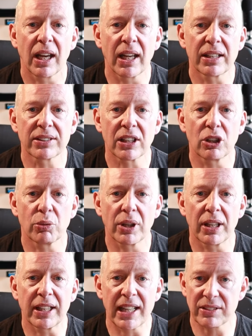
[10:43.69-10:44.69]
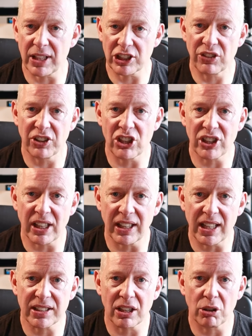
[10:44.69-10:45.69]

and so he hasn't actually finished that yet.